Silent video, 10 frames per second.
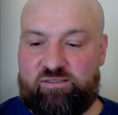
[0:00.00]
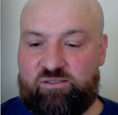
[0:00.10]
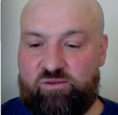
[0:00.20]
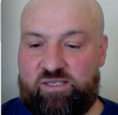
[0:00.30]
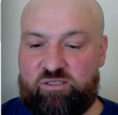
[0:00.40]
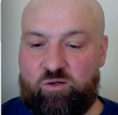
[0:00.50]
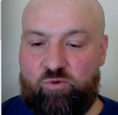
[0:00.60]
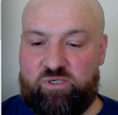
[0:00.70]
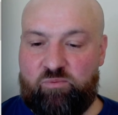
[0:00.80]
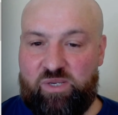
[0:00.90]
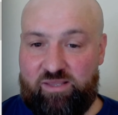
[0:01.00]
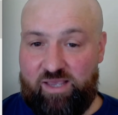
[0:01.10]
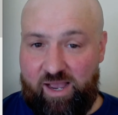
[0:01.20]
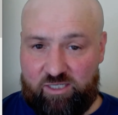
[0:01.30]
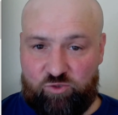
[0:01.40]
So these are going to be the
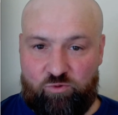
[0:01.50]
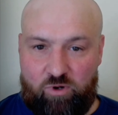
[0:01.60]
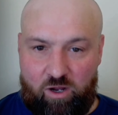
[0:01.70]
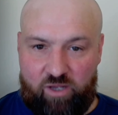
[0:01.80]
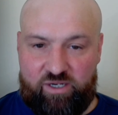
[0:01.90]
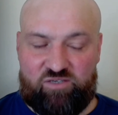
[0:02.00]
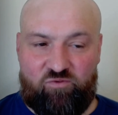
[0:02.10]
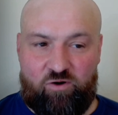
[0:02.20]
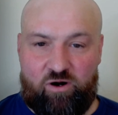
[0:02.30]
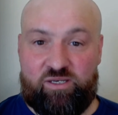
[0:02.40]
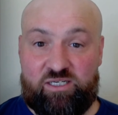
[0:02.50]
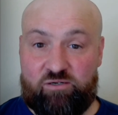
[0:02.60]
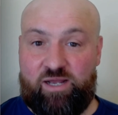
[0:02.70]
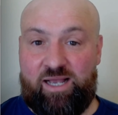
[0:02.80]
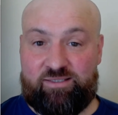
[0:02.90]
actual audits for our
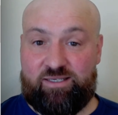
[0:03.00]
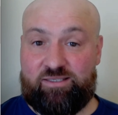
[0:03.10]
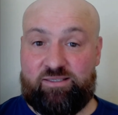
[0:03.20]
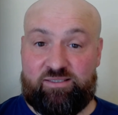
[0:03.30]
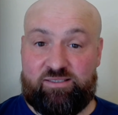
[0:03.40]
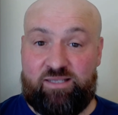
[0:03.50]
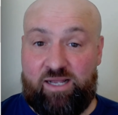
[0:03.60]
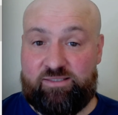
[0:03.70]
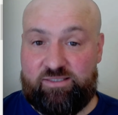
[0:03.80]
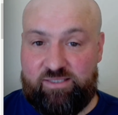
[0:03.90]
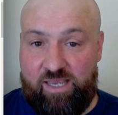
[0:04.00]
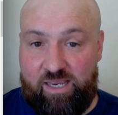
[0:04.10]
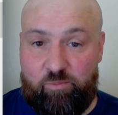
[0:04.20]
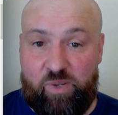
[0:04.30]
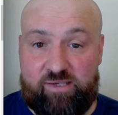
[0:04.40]
digital assets. This is not
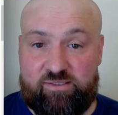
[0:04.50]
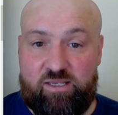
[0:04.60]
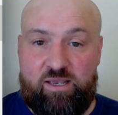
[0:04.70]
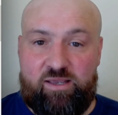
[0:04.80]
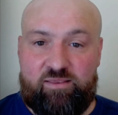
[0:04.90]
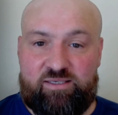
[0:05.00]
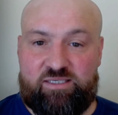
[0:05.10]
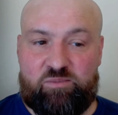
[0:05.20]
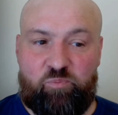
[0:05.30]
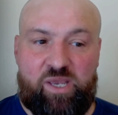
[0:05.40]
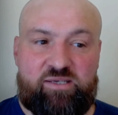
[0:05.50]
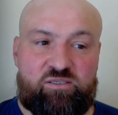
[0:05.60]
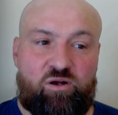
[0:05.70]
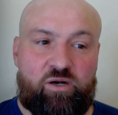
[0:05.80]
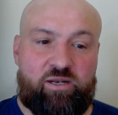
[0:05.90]
scan based. This is based
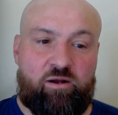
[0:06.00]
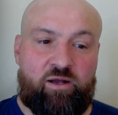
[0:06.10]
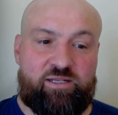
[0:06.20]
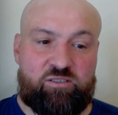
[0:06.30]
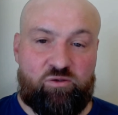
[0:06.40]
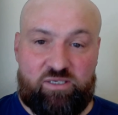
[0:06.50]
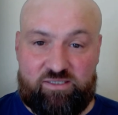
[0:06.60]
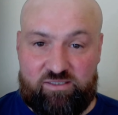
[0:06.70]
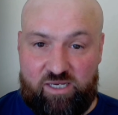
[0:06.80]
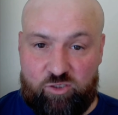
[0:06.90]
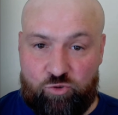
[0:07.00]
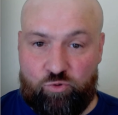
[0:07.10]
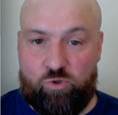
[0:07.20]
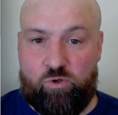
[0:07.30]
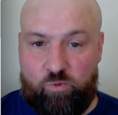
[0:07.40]
on an audit. So this is a
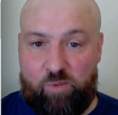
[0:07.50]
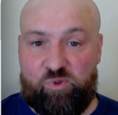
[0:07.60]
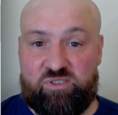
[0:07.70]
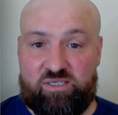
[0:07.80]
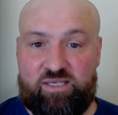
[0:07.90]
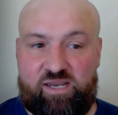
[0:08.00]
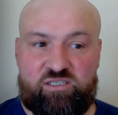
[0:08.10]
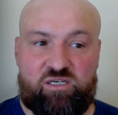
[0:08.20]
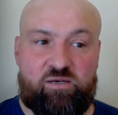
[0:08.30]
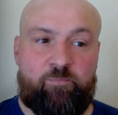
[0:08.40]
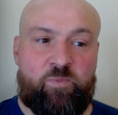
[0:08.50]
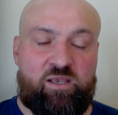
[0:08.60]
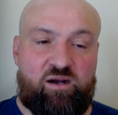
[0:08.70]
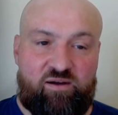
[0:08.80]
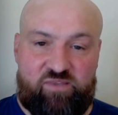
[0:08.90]
true representation
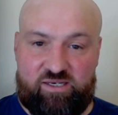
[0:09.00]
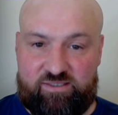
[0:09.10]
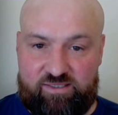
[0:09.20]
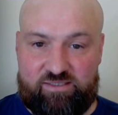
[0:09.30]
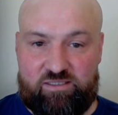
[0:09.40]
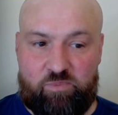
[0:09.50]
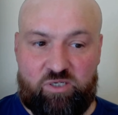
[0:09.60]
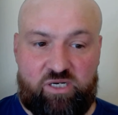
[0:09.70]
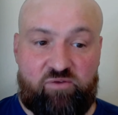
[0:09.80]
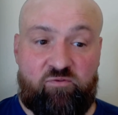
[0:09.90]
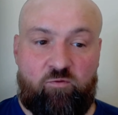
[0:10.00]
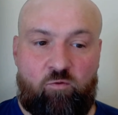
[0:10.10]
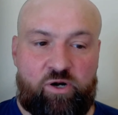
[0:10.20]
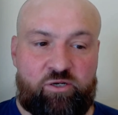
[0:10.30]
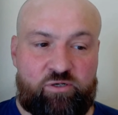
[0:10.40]
of the accessibility
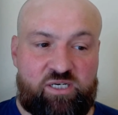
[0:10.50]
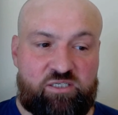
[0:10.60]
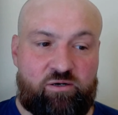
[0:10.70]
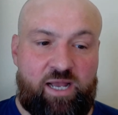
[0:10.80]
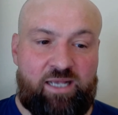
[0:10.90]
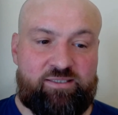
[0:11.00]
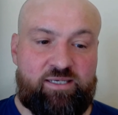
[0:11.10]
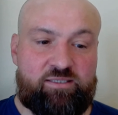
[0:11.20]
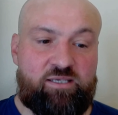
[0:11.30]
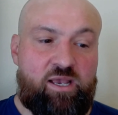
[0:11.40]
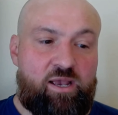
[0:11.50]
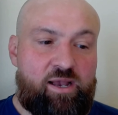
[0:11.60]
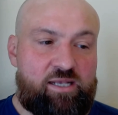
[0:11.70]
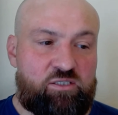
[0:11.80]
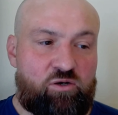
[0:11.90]
for your digital assets.
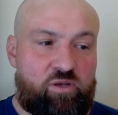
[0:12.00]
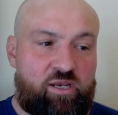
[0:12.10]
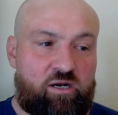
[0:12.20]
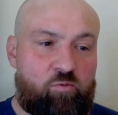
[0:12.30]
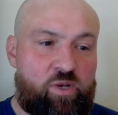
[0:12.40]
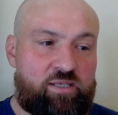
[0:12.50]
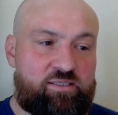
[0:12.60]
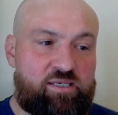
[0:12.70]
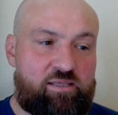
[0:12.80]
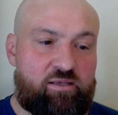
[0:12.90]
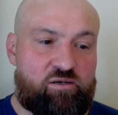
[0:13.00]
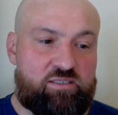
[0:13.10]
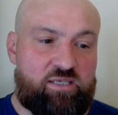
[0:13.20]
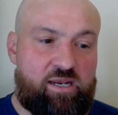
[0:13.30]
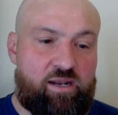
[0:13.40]
And so here we can see
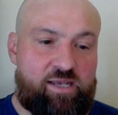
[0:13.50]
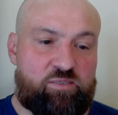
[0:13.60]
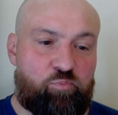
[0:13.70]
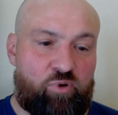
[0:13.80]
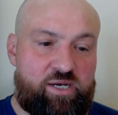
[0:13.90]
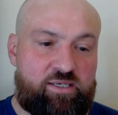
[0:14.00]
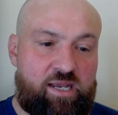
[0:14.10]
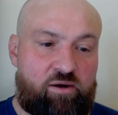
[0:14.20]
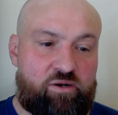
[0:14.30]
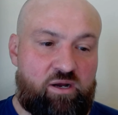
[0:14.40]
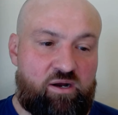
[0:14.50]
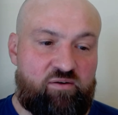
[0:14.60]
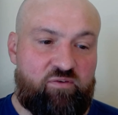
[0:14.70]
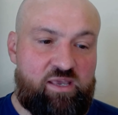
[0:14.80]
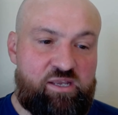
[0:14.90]
there's a nice breakdown
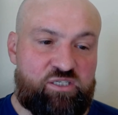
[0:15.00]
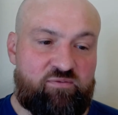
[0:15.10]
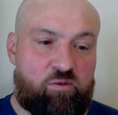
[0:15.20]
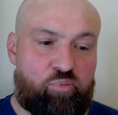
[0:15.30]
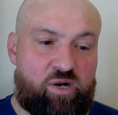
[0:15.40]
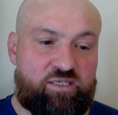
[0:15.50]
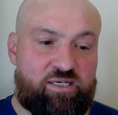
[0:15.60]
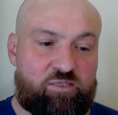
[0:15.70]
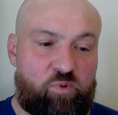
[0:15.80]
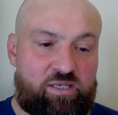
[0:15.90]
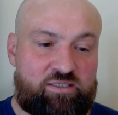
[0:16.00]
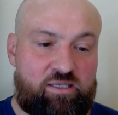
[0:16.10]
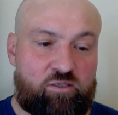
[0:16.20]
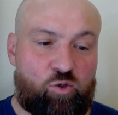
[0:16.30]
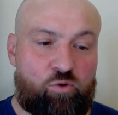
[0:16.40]
of each of the projects. We can see
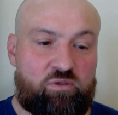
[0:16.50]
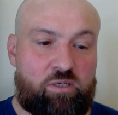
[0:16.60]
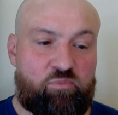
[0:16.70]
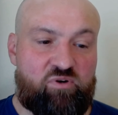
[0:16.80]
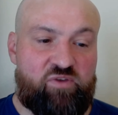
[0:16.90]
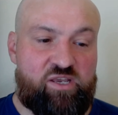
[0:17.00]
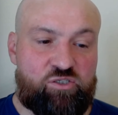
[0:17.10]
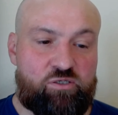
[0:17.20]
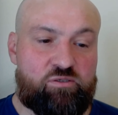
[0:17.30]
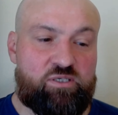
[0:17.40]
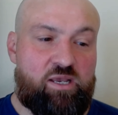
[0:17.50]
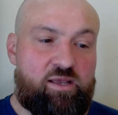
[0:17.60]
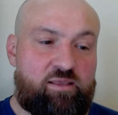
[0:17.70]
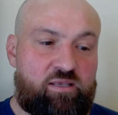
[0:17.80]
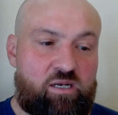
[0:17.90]
the total number of issues,
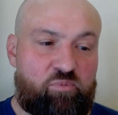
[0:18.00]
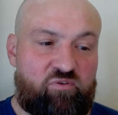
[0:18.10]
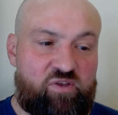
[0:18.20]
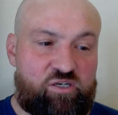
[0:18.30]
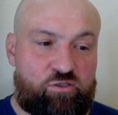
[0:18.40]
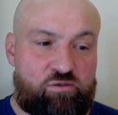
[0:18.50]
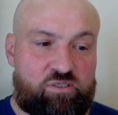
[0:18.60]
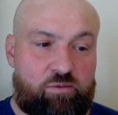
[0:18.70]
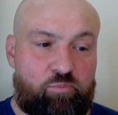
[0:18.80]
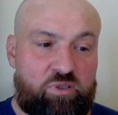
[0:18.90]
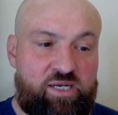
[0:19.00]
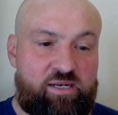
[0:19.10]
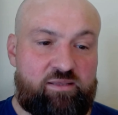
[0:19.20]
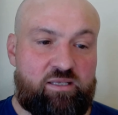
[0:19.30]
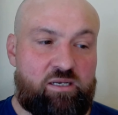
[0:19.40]
the number of issues
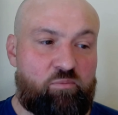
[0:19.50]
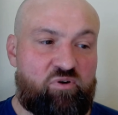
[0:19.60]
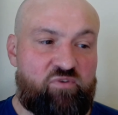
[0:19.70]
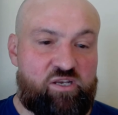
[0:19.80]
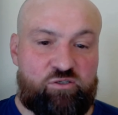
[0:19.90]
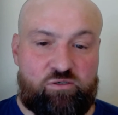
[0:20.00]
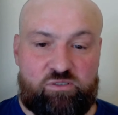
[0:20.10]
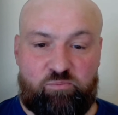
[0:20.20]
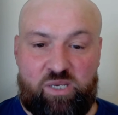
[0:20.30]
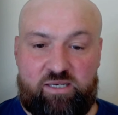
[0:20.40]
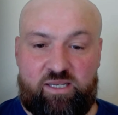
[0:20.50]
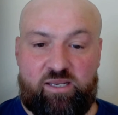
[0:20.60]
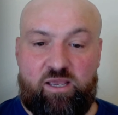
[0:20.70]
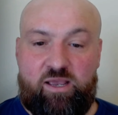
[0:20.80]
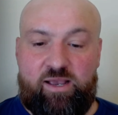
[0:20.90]
completed, the number of issues
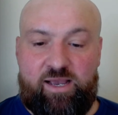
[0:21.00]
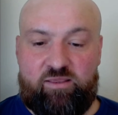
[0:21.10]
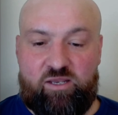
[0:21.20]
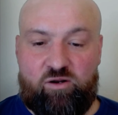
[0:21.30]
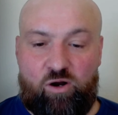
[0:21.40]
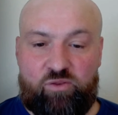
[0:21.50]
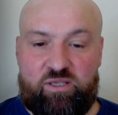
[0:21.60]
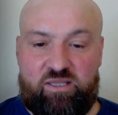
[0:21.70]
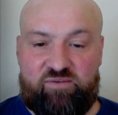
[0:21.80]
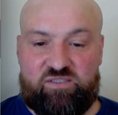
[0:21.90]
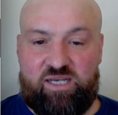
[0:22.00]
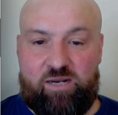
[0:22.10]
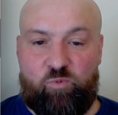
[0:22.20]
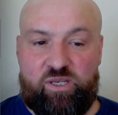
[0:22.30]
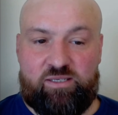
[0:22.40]
pending. And then on the left
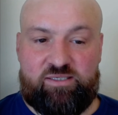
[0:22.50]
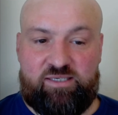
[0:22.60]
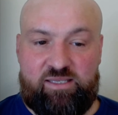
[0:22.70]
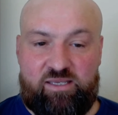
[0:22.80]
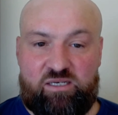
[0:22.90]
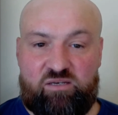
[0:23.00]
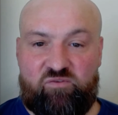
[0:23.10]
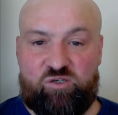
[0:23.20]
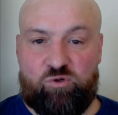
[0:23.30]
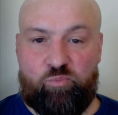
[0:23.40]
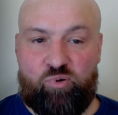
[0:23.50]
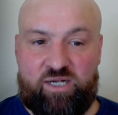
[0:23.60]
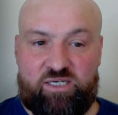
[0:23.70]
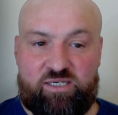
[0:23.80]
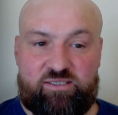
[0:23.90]
side, we can see the individual
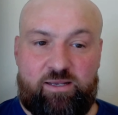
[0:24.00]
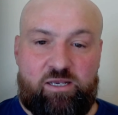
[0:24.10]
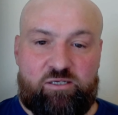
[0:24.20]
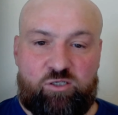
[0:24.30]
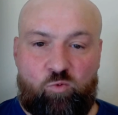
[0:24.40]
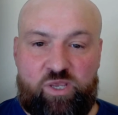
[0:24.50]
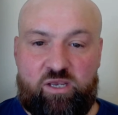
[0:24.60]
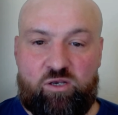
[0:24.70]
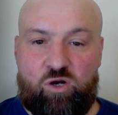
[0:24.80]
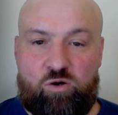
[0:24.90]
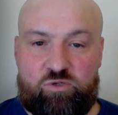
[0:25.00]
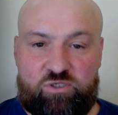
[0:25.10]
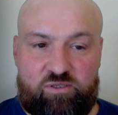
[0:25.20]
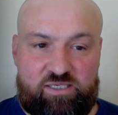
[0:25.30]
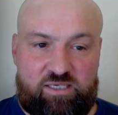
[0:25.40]
projects. So we can go
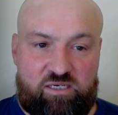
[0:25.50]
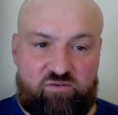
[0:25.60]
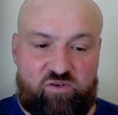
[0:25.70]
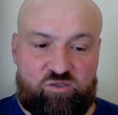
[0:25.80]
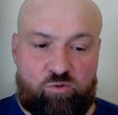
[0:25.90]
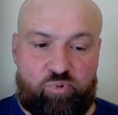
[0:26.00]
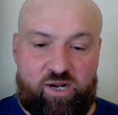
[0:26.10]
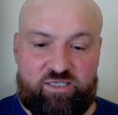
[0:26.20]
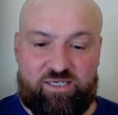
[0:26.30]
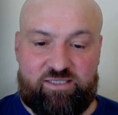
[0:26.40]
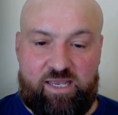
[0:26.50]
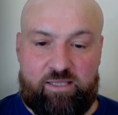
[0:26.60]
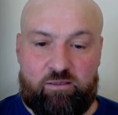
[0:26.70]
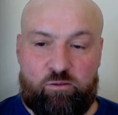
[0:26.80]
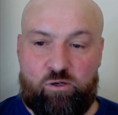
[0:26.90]
to these individual projects and
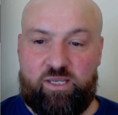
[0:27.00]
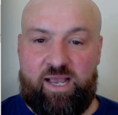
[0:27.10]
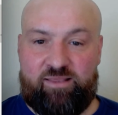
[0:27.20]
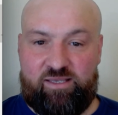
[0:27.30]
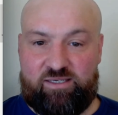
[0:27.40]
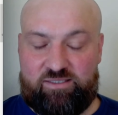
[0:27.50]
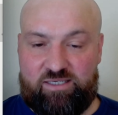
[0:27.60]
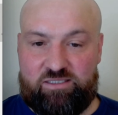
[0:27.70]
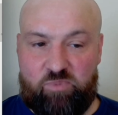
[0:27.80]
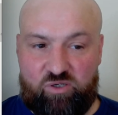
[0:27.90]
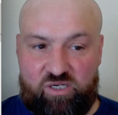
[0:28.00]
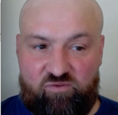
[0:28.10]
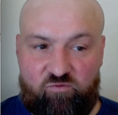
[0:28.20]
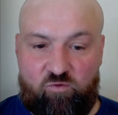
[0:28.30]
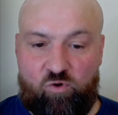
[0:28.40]
look at the accessibility
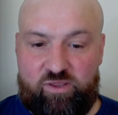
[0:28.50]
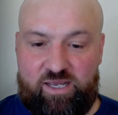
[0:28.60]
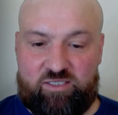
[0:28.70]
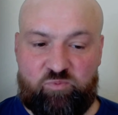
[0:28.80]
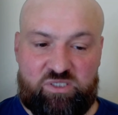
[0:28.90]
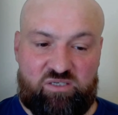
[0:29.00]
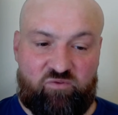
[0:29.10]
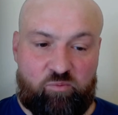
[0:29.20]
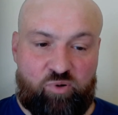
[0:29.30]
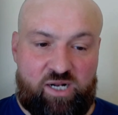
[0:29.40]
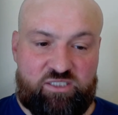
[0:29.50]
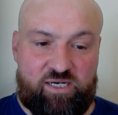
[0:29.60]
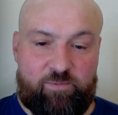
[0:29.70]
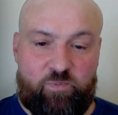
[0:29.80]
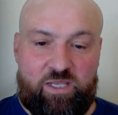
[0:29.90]
for that specific
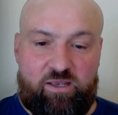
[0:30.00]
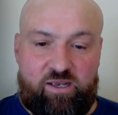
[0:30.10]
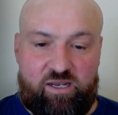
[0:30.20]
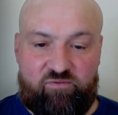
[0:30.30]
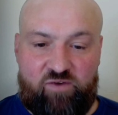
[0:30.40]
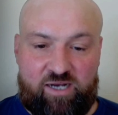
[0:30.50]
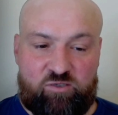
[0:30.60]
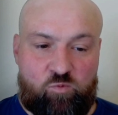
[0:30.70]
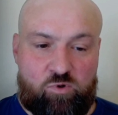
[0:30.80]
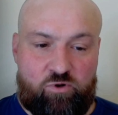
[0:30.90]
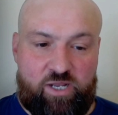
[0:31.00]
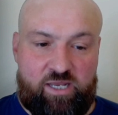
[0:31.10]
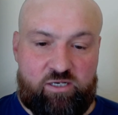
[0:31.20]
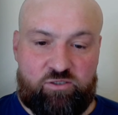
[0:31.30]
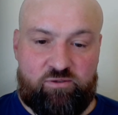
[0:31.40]
project. And in fact, we'll go ahead
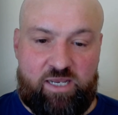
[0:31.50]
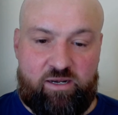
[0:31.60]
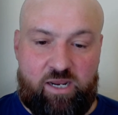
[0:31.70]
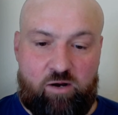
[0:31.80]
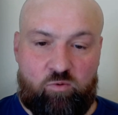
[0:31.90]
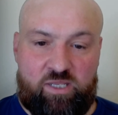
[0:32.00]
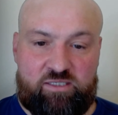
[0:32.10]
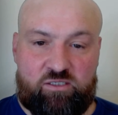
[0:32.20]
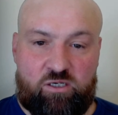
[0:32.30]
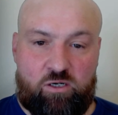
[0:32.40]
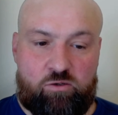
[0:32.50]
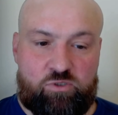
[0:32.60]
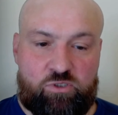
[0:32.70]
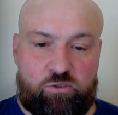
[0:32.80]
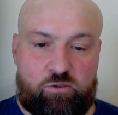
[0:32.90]
and do that now. Let's go
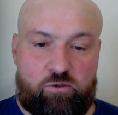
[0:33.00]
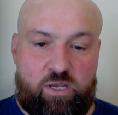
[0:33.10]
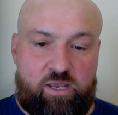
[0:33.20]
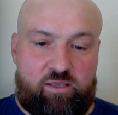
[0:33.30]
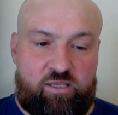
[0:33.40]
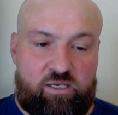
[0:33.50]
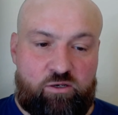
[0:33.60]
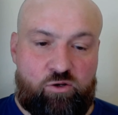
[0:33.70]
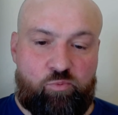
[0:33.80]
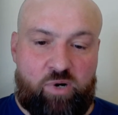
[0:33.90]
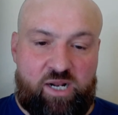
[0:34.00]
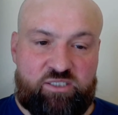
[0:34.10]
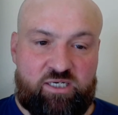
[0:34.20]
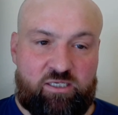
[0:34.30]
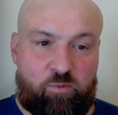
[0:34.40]
to the new
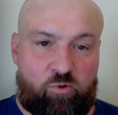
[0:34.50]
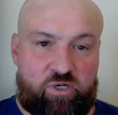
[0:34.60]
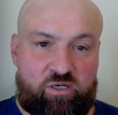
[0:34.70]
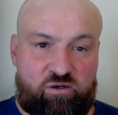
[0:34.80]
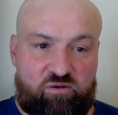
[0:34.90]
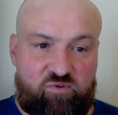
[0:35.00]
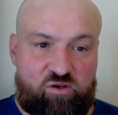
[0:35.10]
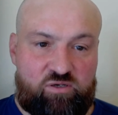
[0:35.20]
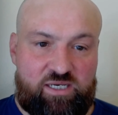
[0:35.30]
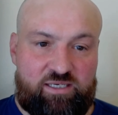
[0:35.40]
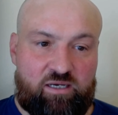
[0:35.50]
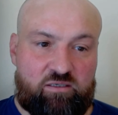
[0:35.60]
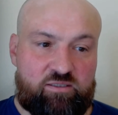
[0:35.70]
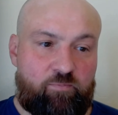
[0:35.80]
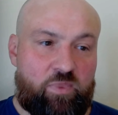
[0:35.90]
project and we're going to go to view
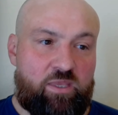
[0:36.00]
details.